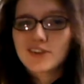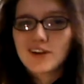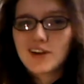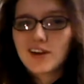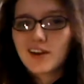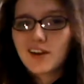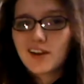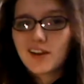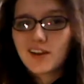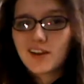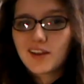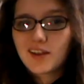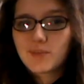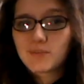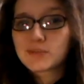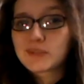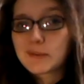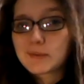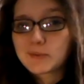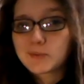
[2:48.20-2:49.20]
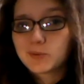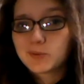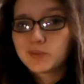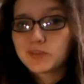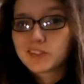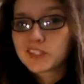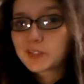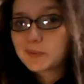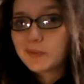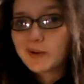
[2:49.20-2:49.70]
much
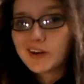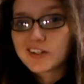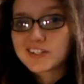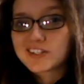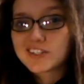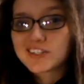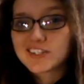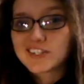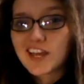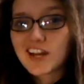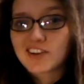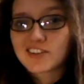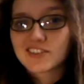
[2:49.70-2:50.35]
imperceptible in comparison to